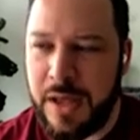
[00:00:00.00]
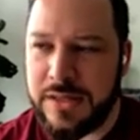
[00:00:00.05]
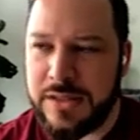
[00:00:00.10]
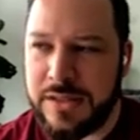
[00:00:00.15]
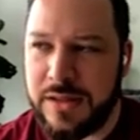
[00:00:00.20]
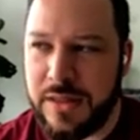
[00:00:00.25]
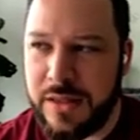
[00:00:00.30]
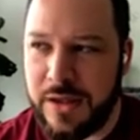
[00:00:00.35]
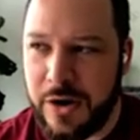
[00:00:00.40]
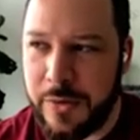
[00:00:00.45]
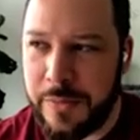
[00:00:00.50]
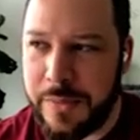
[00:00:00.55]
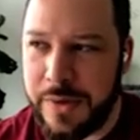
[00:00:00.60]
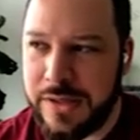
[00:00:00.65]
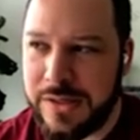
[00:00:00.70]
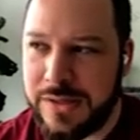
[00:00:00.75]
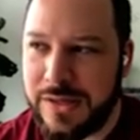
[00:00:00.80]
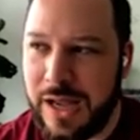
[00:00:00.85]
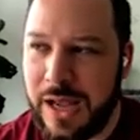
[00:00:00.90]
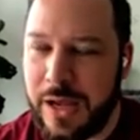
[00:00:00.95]
As a
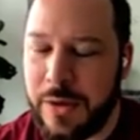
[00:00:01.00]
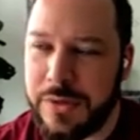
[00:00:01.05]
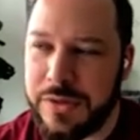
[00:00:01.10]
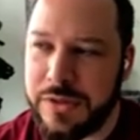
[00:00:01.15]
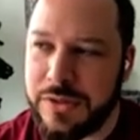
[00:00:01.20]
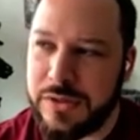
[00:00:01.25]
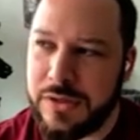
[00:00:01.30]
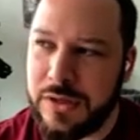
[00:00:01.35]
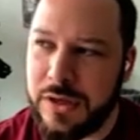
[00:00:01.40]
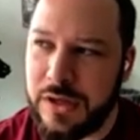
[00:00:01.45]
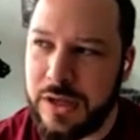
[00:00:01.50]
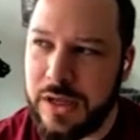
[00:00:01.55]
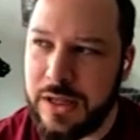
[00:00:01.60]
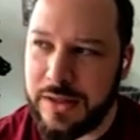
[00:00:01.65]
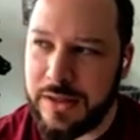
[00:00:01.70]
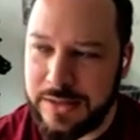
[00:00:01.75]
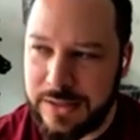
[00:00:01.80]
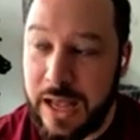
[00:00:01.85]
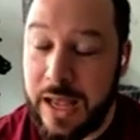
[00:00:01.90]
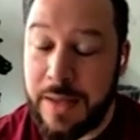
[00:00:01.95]
therapist,
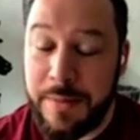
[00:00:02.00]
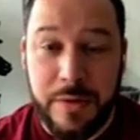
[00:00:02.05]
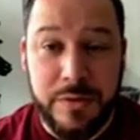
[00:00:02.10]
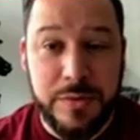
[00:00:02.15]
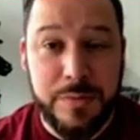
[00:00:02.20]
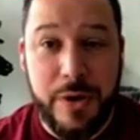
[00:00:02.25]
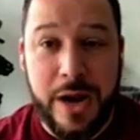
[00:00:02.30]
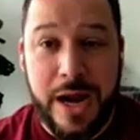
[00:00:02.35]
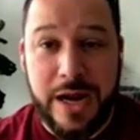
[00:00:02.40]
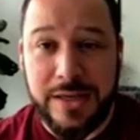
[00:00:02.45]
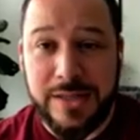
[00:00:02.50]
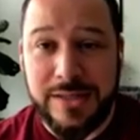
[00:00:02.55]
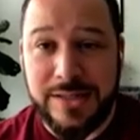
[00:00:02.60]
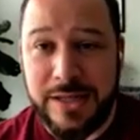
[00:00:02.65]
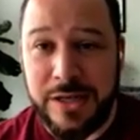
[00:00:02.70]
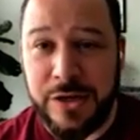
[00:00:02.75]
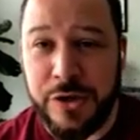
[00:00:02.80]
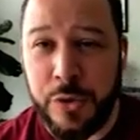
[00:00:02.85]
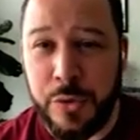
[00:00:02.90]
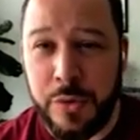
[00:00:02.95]
at the time I was
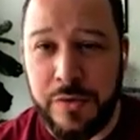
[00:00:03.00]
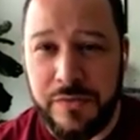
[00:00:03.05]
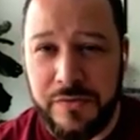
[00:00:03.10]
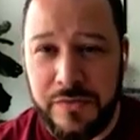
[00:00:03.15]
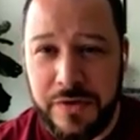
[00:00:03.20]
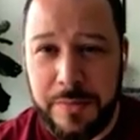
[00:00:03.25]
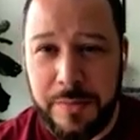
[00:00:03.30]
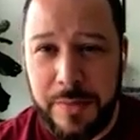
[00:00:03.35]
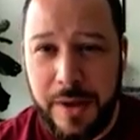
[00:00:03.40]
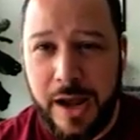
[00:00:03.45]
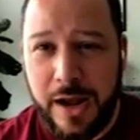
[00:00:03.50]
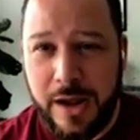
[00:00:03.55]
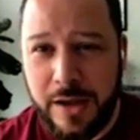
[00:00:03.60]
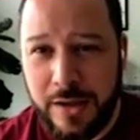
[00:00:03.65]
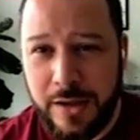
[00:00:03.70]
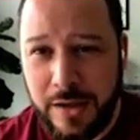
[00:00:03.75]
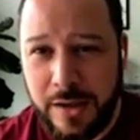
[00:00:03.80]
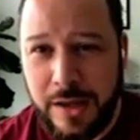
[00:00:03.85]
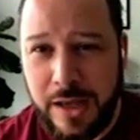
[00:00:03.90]
practicing neurofeedback